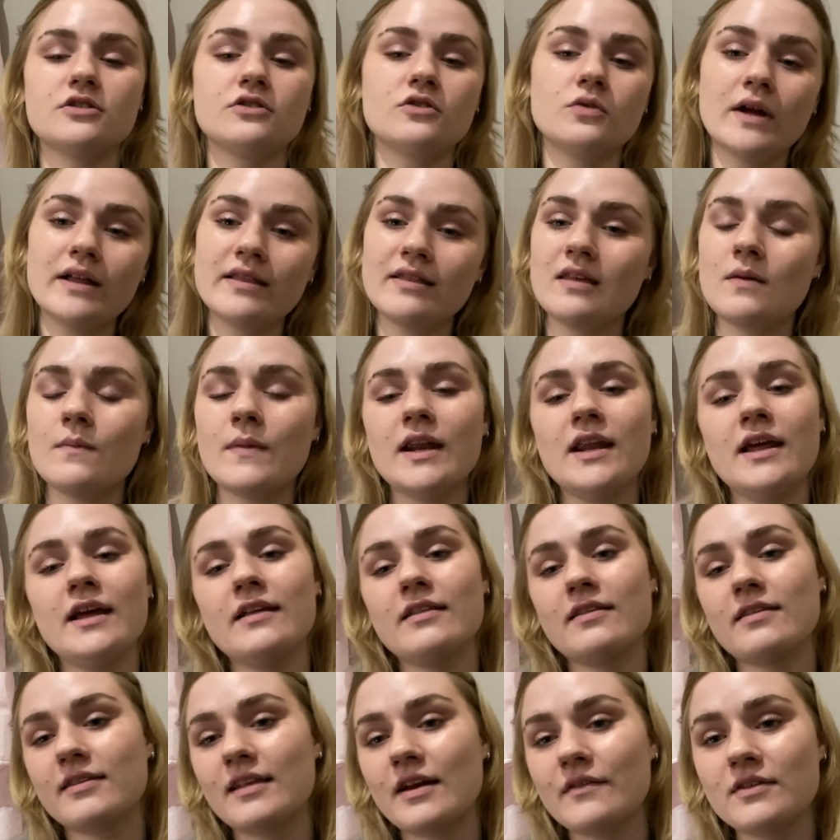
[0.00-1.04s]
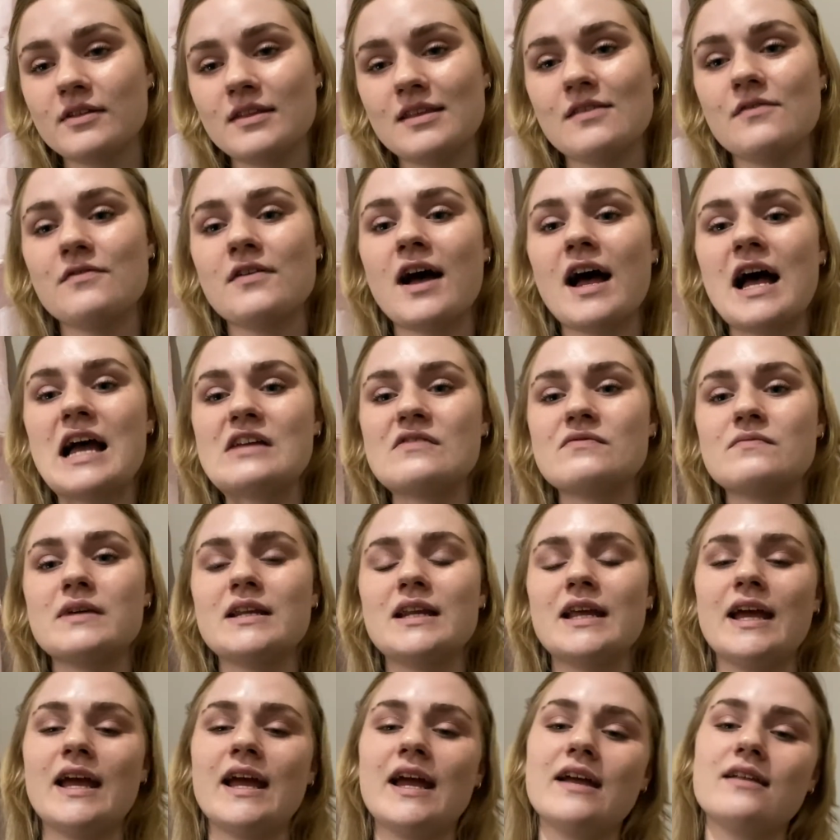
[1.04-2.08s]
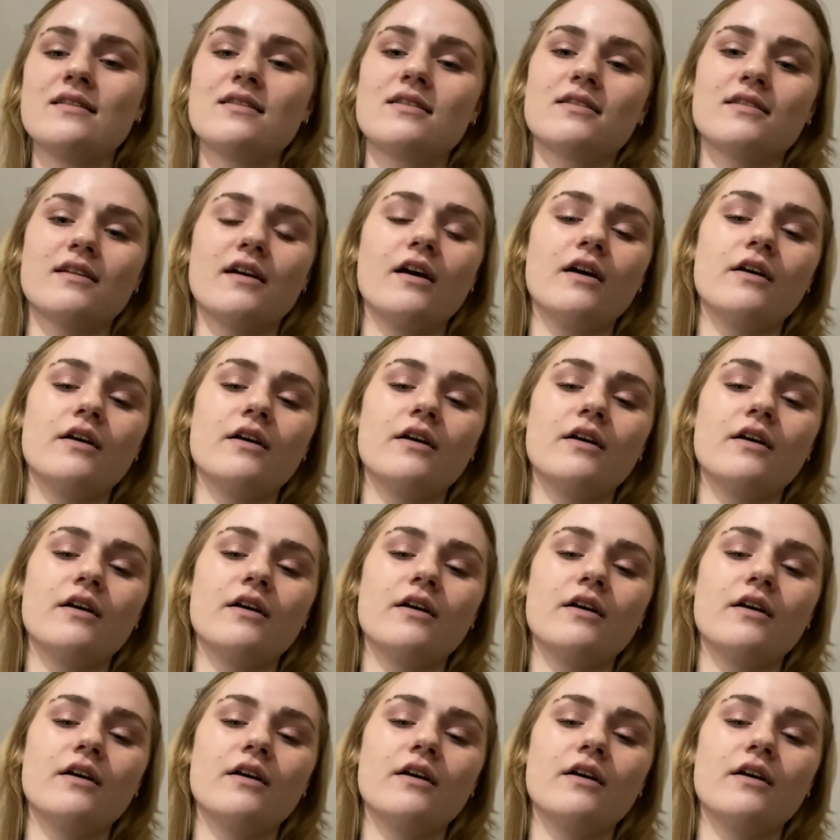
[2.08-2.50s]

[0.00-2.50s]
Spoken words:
20 minutes, 75 minutes,